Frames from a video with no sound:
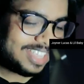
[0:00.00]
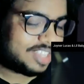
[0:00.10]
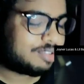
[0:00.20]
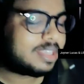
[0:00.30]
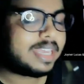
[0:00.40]

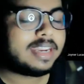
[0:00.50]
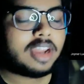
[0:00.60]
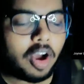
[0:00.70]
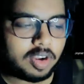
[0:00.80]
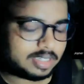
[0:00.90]
You
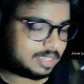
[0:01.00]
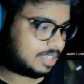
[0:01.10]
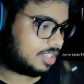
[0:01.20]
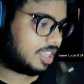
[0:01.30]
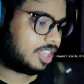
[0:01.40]
cannot
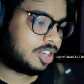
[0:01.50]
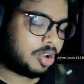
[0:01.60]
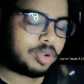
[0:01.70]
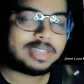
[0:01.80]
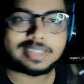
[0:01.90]

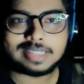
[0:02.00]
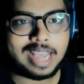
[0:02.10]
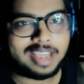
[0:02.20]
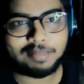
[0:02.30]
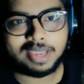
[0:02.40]
ignore this
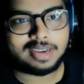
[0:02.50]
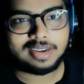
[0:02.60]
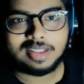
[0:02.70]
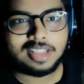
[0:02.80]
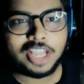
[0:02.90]
guy, man.
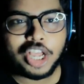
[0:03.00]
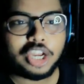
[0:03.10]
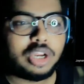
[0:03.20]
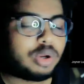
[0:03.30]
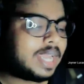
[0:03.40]

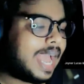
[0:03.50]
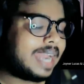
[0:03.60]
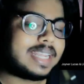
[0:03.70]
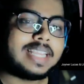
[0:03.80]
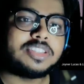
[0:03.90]
Look
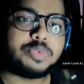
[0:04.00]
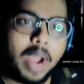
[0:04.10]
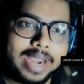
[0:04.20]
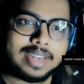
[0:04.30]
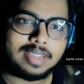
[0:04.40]
at his
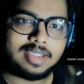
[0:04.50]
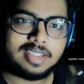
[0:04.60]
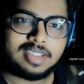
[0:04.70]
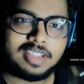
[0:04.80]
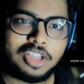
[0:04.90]
writing.
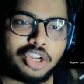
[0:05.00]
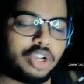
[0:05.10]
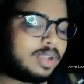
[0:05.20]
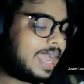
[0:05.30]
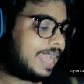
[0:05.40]

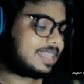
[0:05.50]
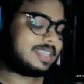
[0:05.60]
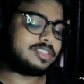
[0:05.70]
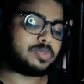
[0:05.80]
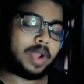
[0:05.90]
Look at
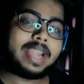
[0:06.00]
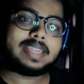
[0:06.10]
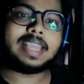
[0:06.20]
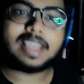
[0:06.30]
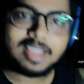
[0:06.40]
his
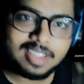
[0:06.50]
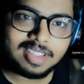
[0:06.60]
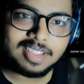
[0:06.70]
writing.